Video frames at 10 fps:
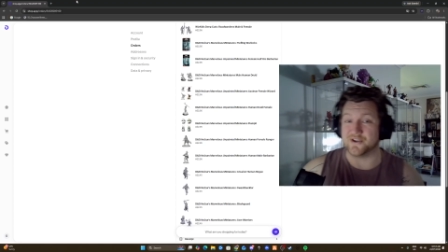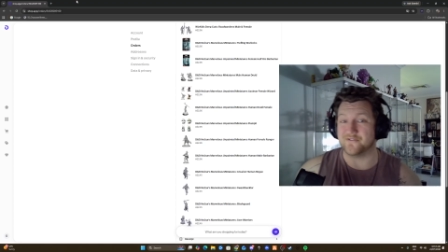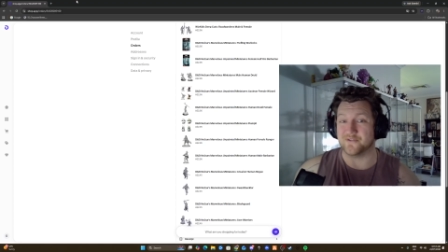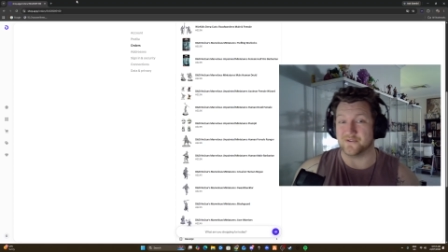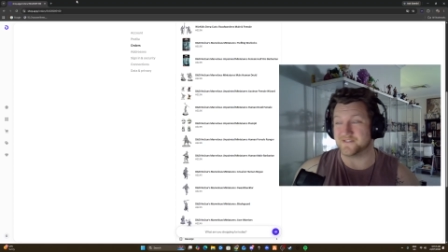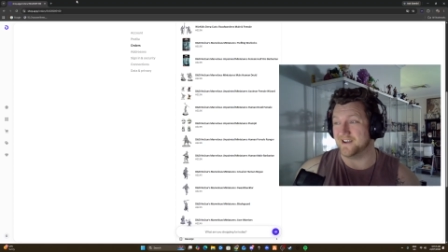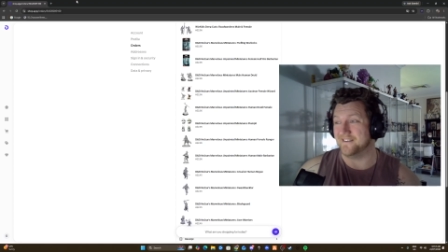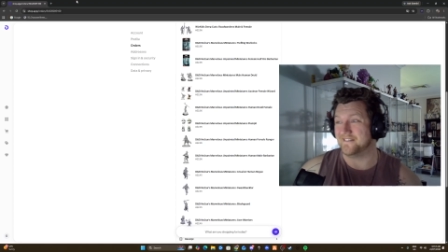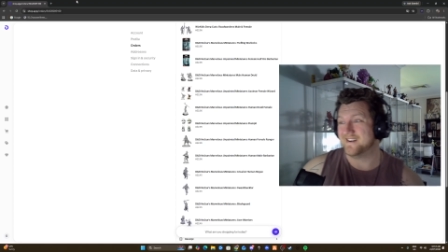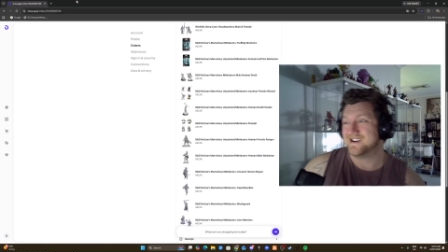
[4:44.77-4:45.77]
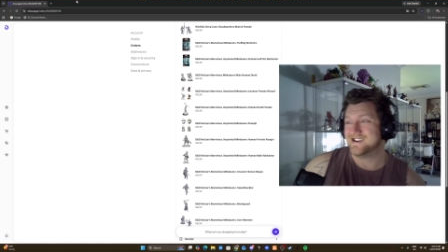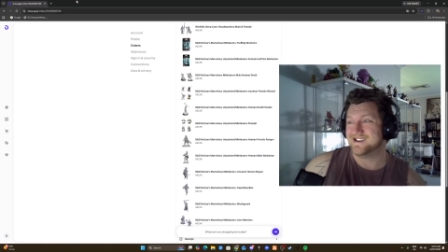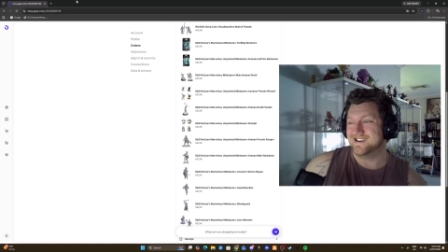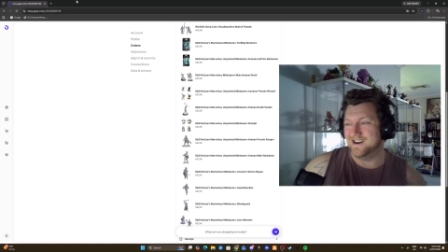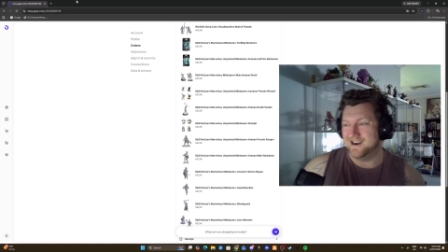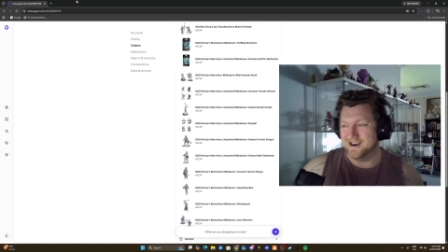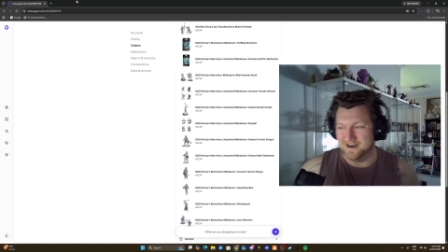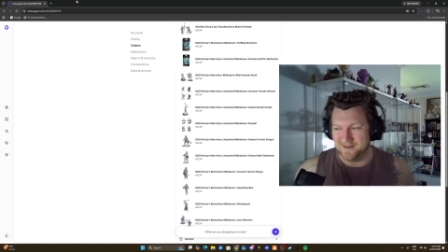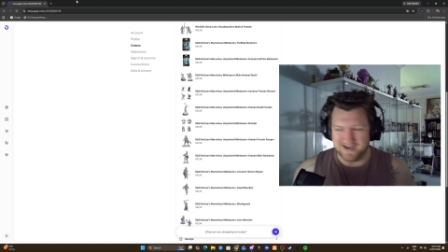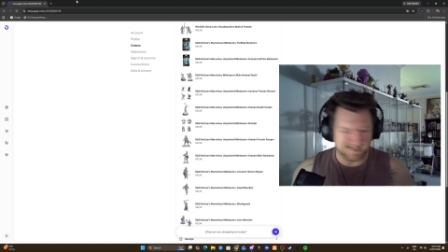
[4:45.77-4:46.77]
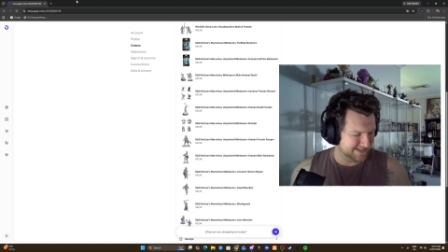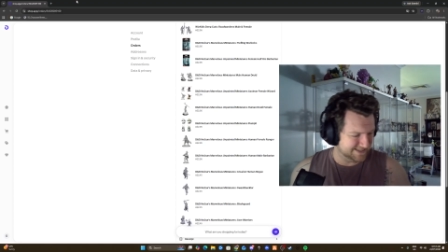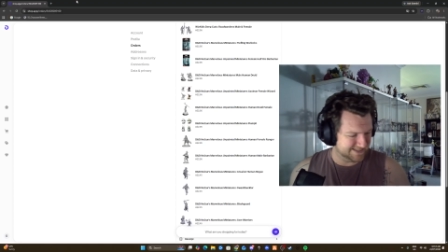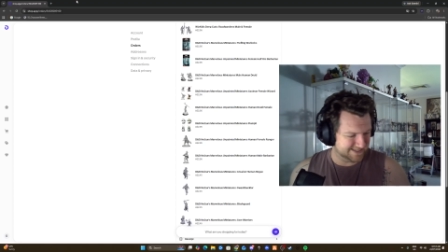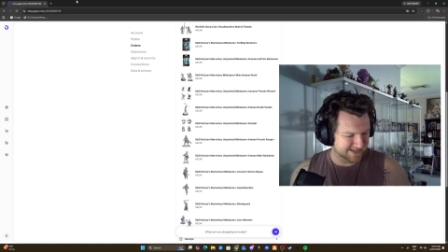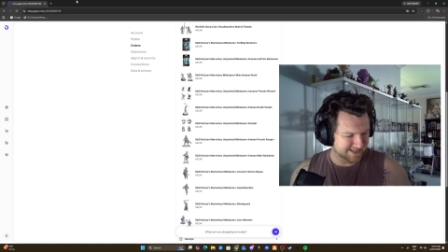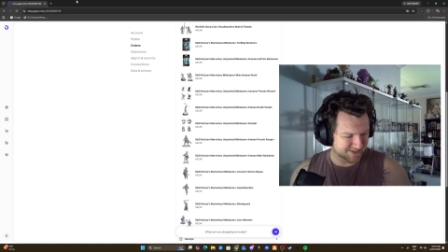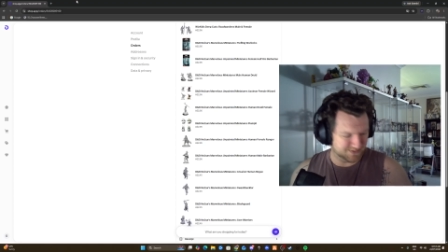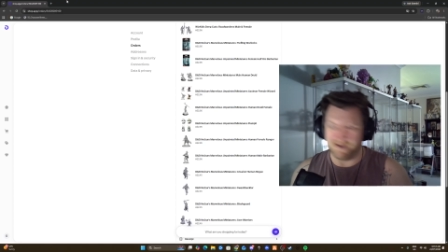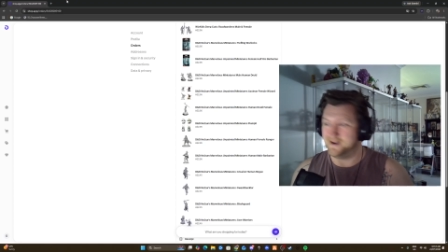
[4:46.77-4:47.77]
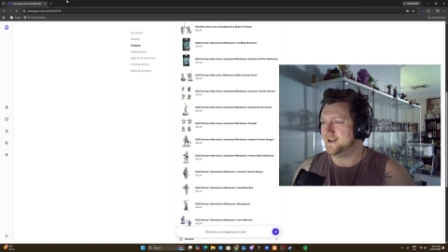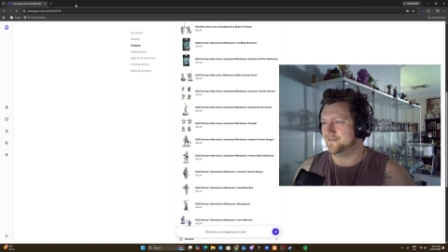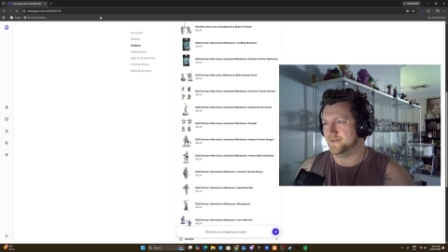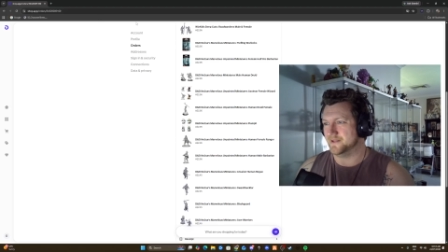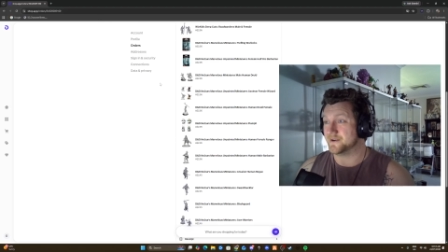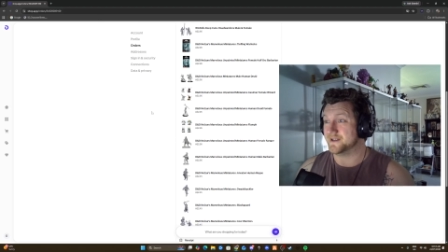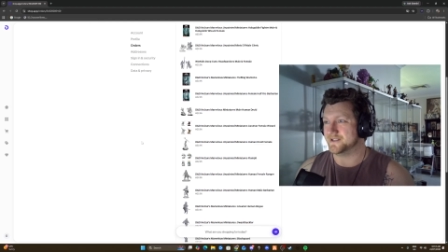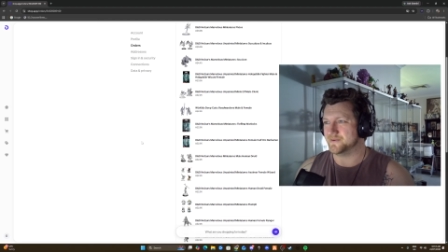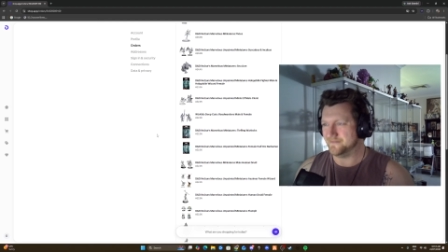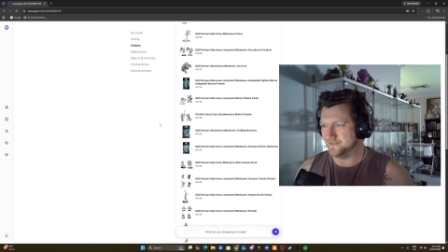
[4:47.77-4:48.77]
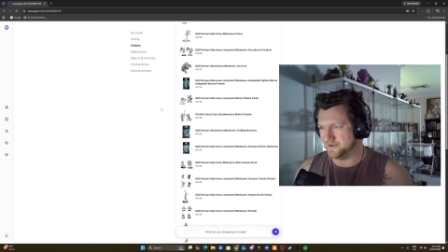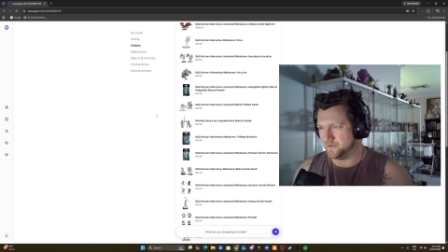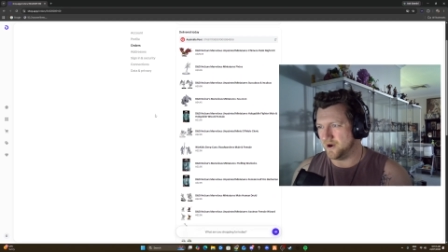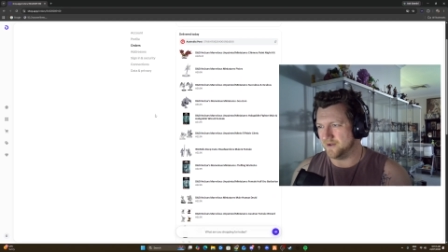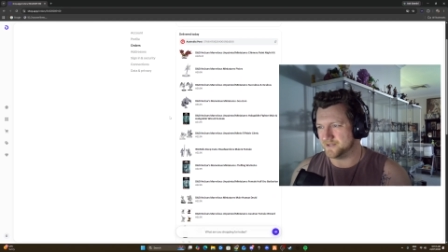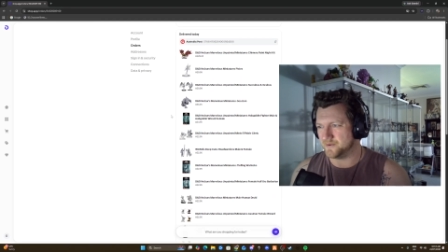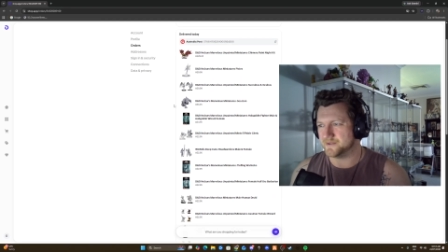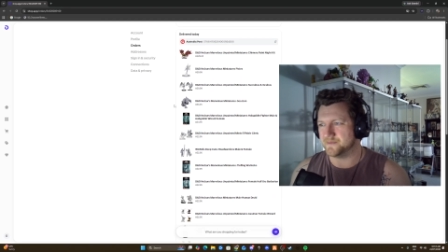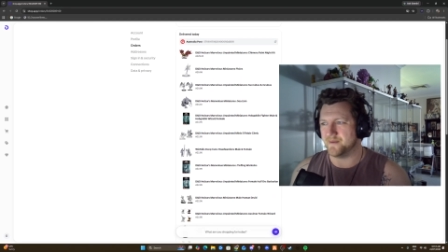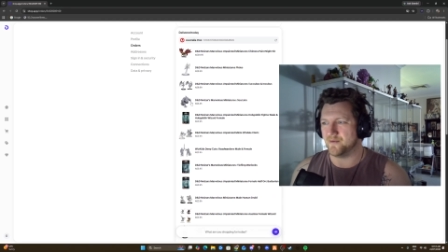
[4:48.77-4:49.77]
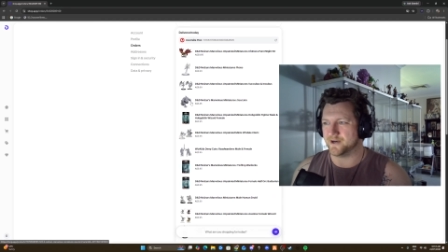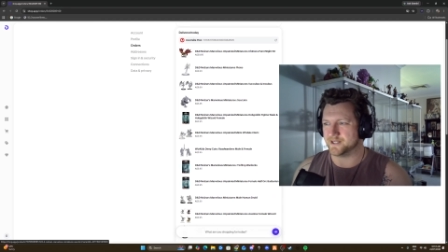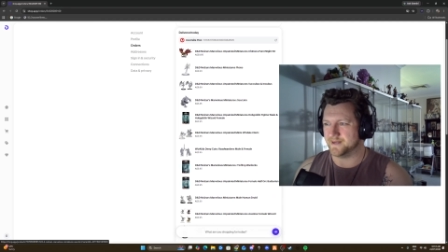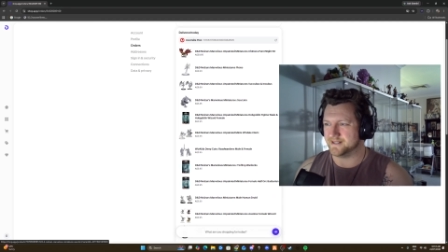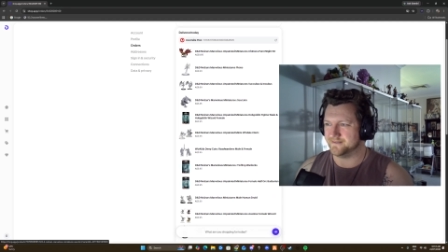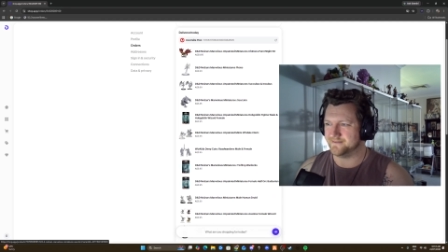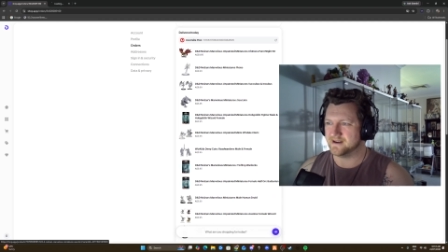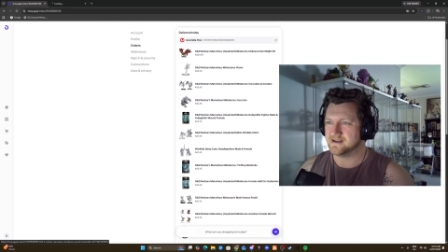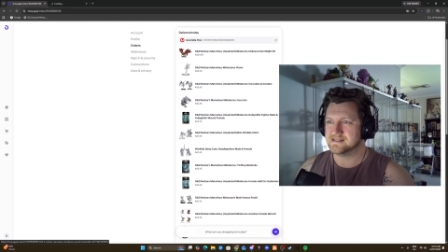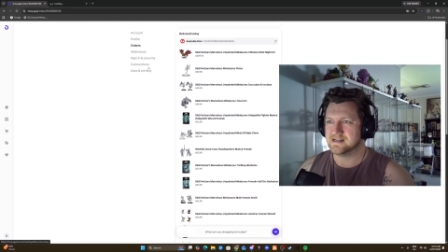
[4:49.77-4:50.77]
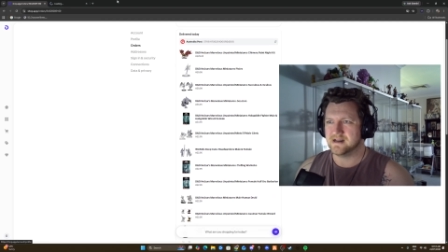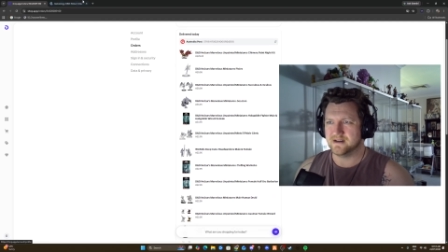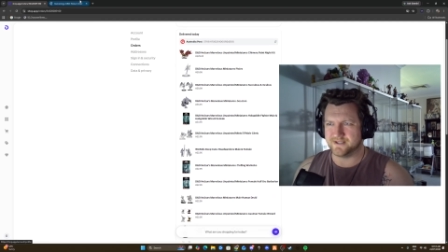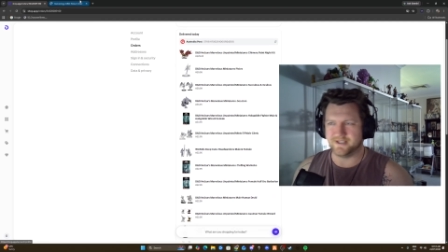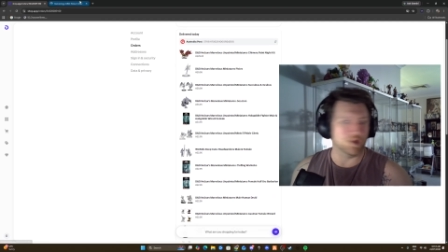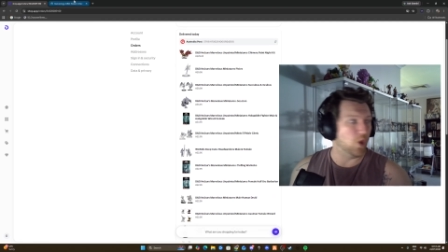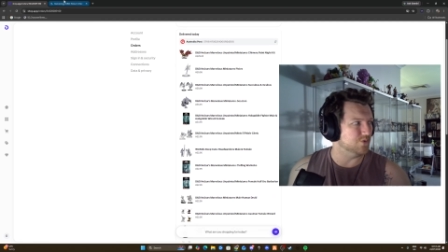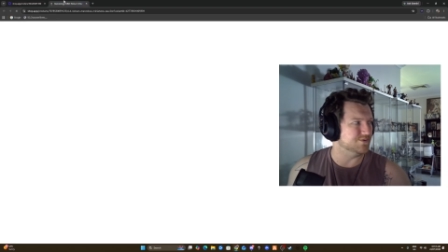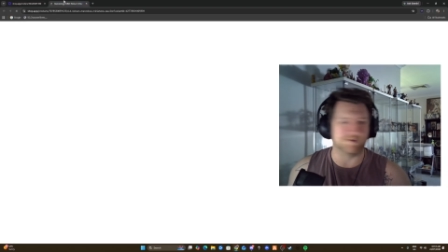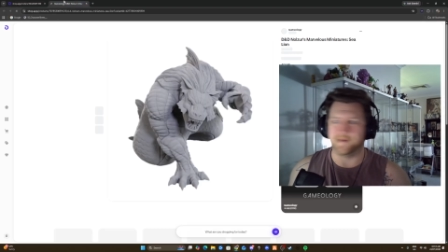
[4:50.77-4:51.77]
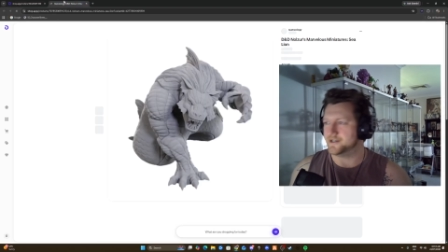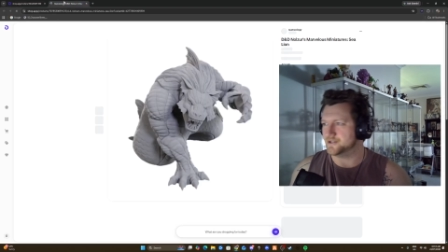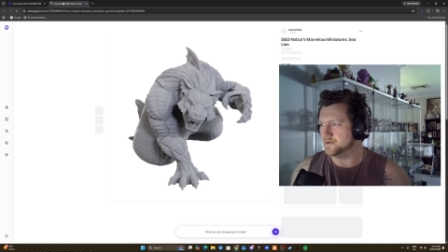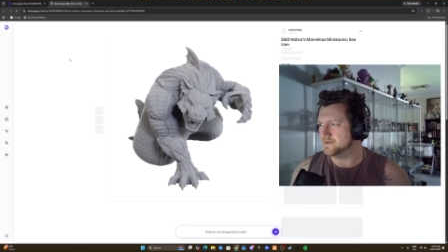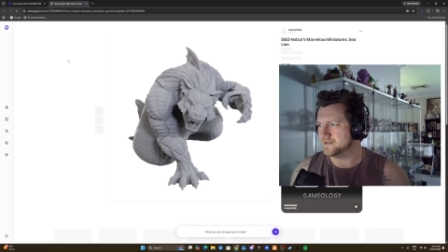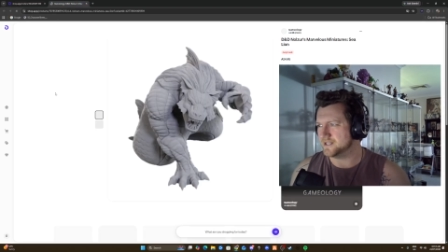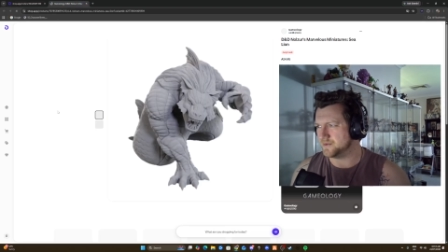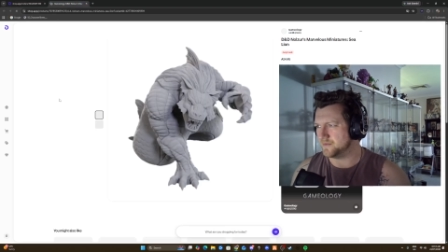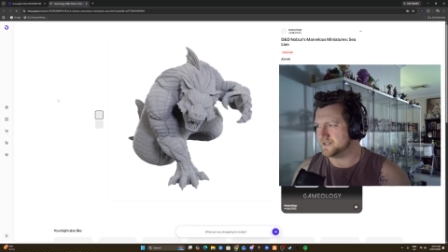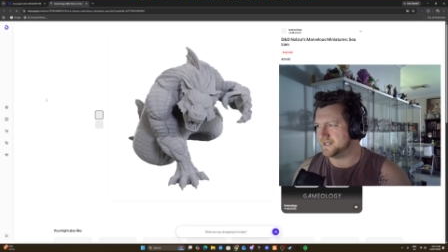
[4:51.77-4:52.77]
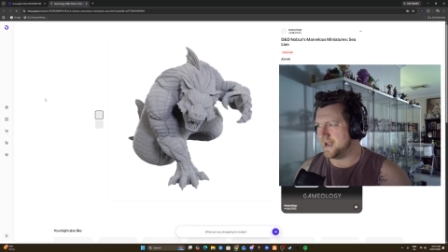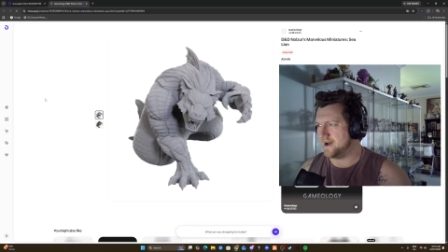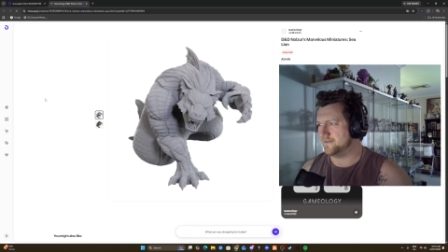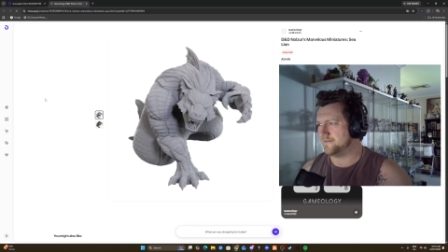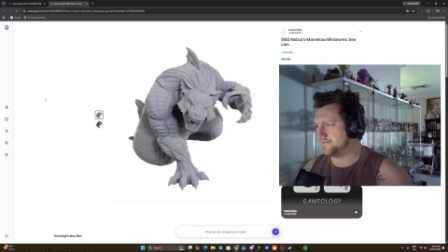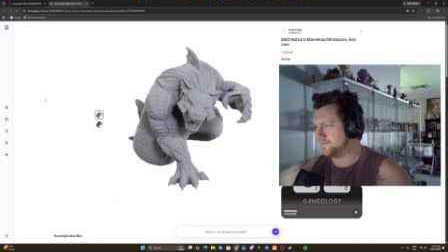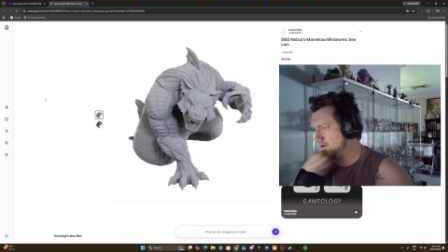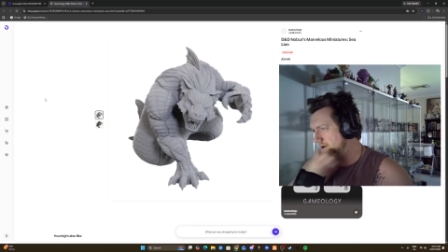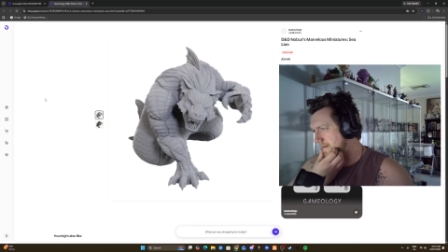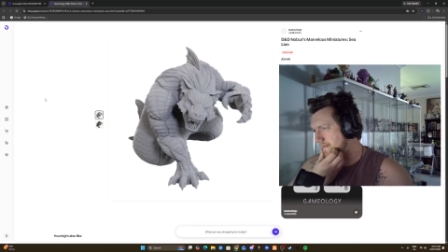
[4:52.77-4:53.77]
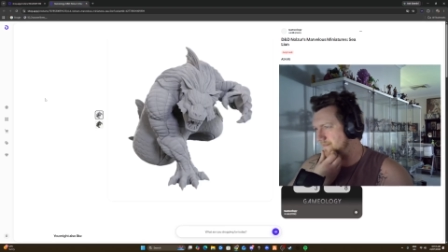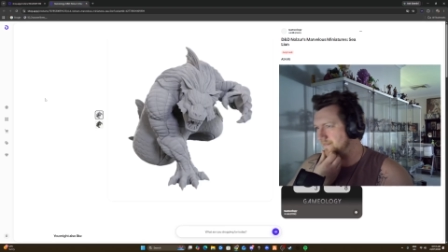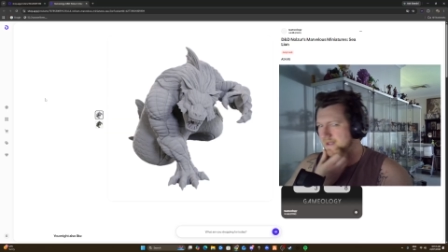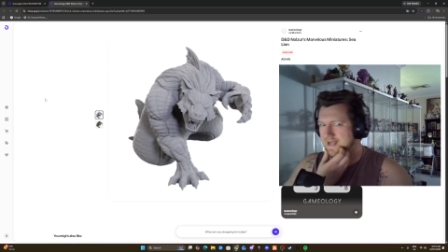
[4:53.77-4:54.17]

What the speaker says: so full of stuff. I can see this one. I've been looking at this one for a little while. This one was a bit more expensive. Still on special. This one was down from...